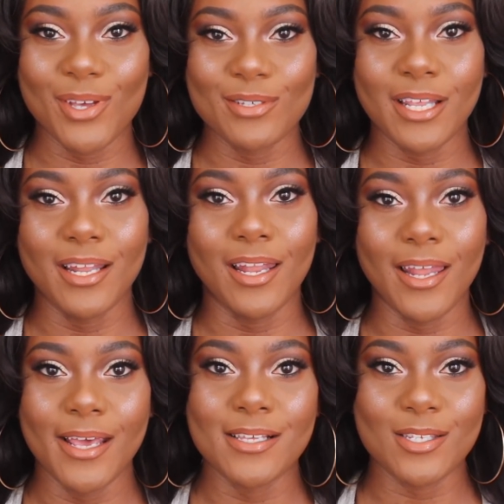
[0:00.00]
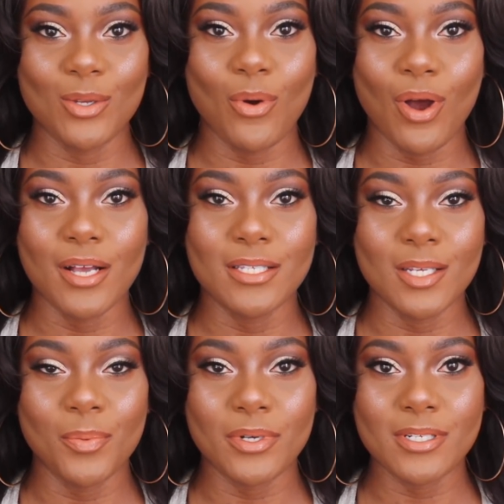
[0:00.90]
feels unless you are a
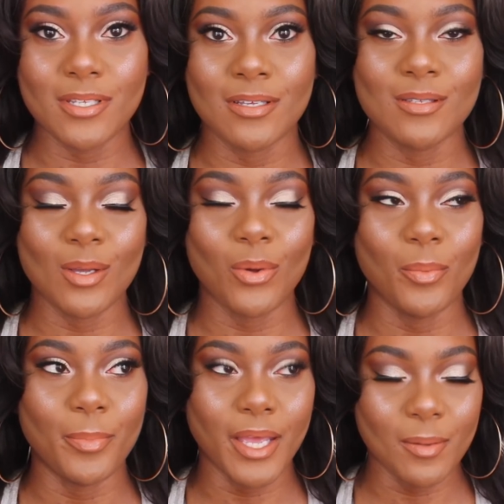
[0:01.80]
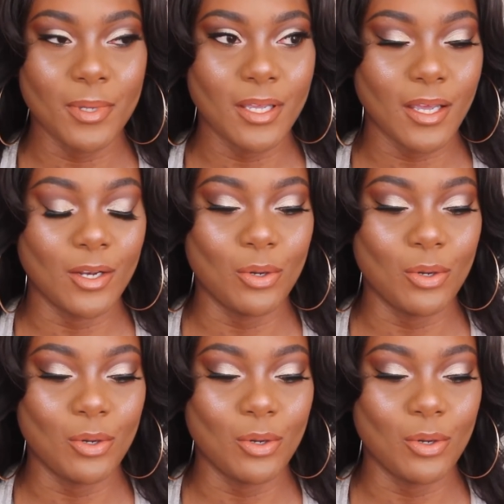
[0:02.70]
deeper skin tone baby